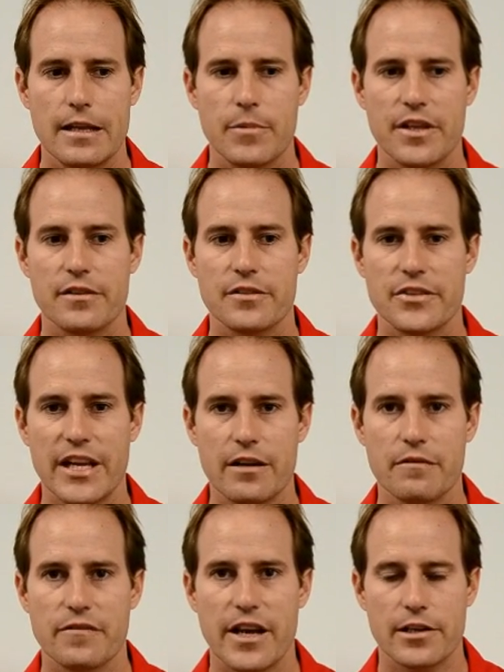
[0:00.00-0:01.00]
But the
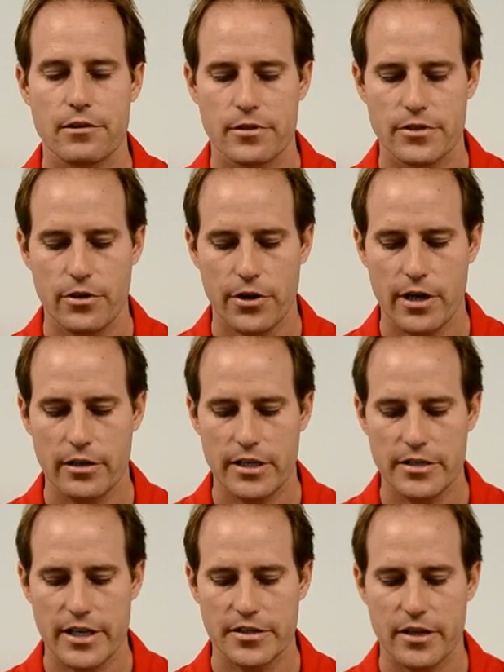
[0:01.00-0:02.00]
second factor is not
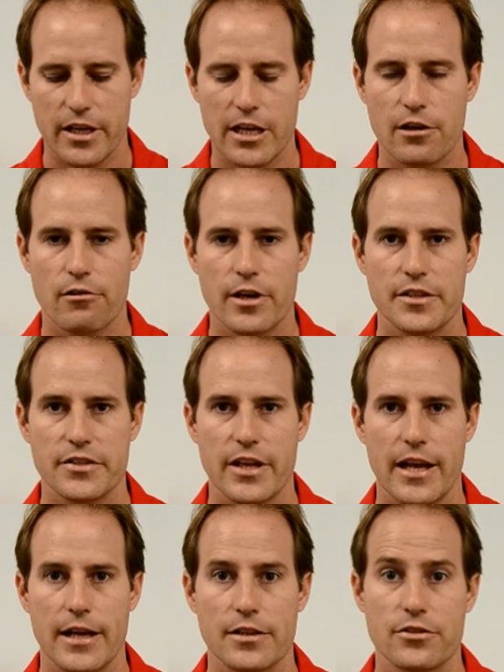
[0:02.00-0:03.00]
only does it increase
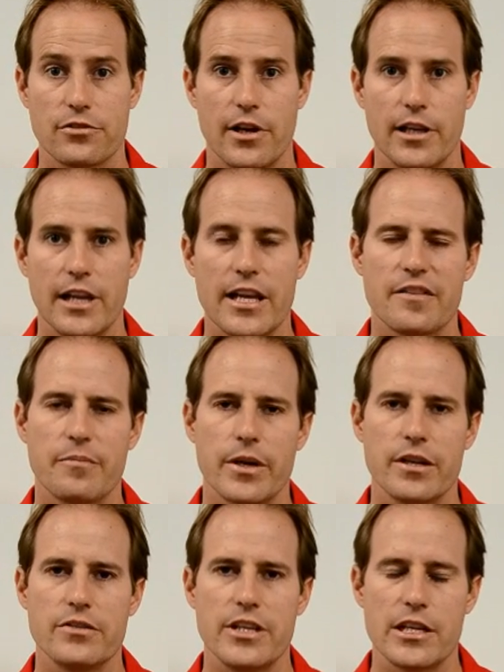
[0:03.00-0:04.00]
stride length, but
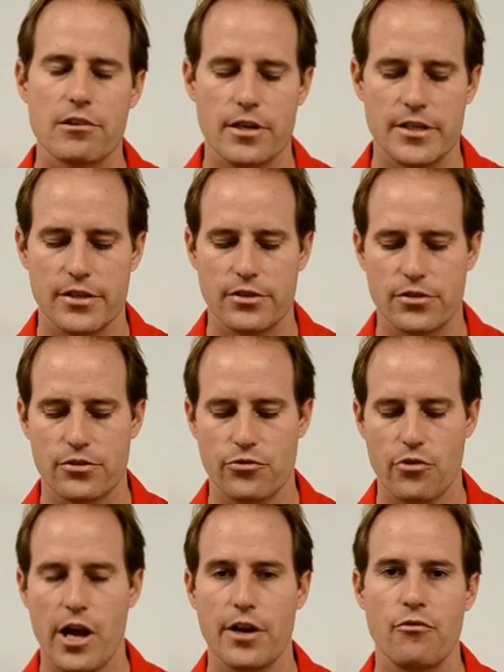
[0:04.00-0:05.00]
it decreases
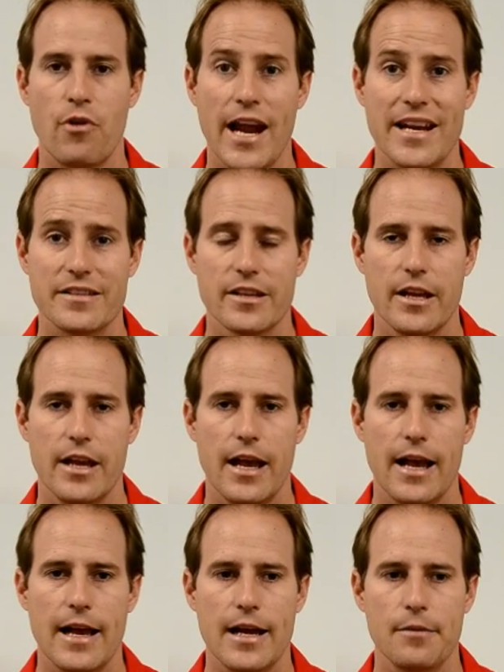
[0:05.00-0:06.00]
stride rate
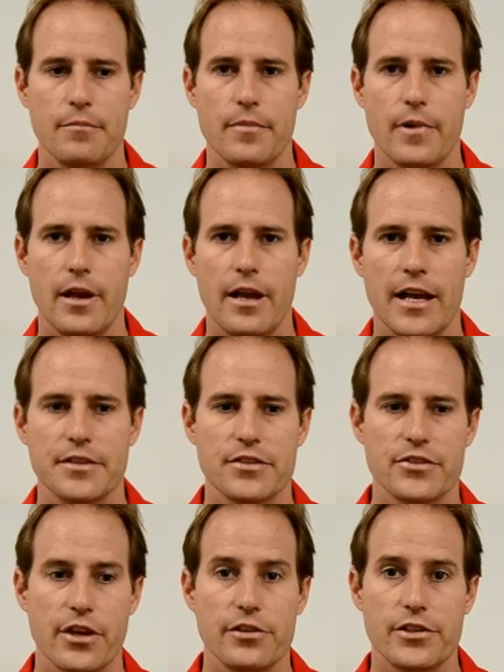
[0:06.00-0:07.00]
as
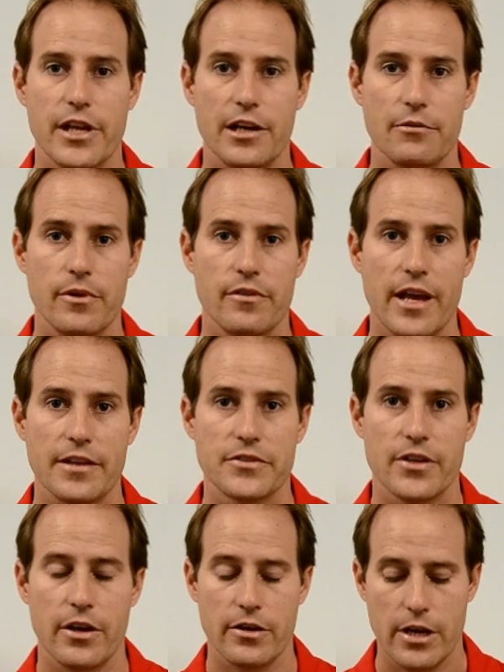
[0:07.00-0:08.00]
associated with that.
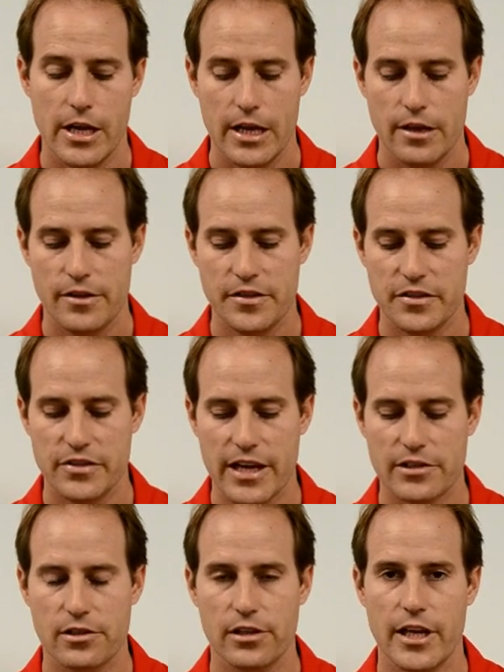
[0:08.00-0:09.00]
So this is
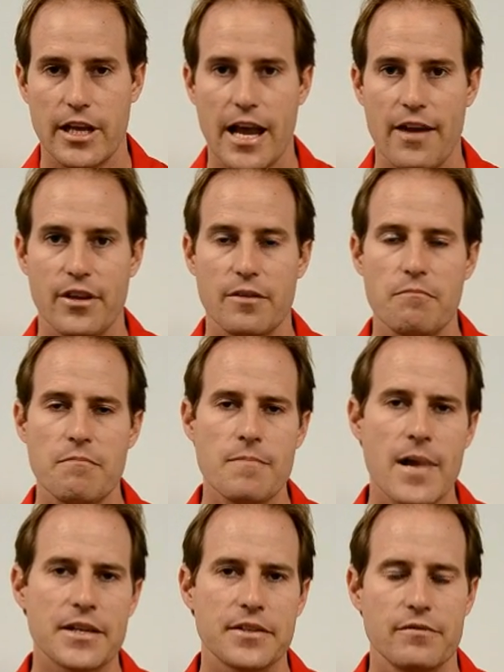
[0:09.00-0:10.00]
actually having
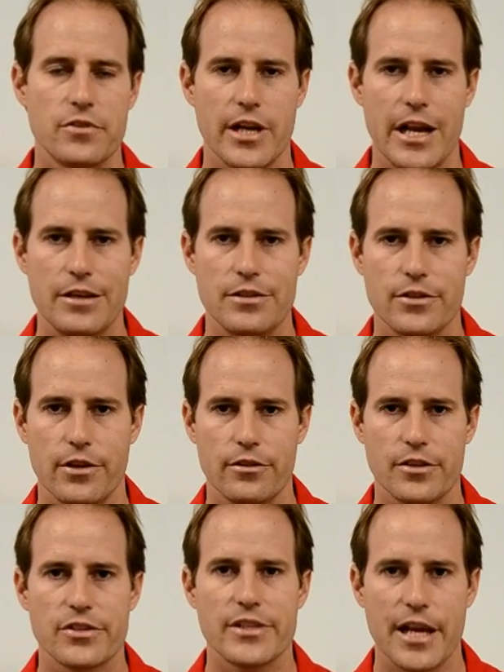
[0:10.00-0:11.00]
massive changes on
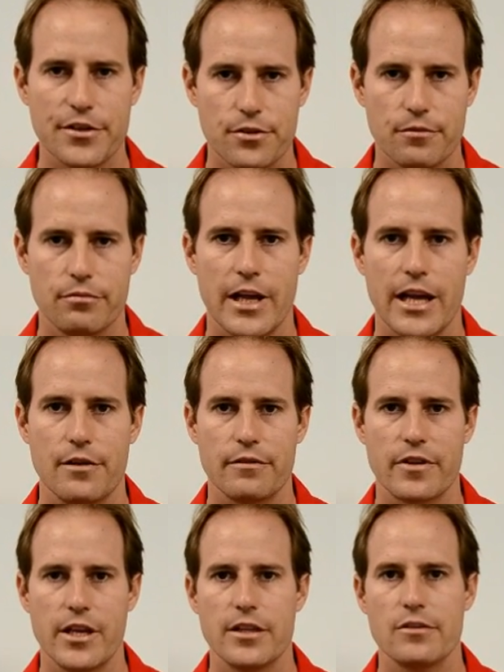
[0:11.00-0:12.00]
the sagittal plane
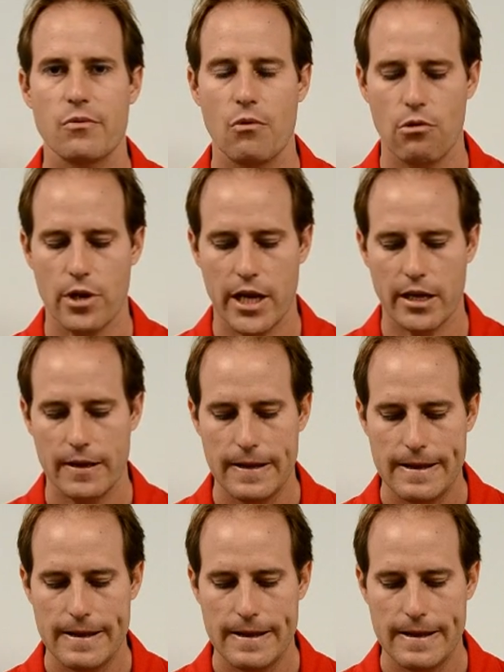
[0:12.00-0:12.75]
of kids walking.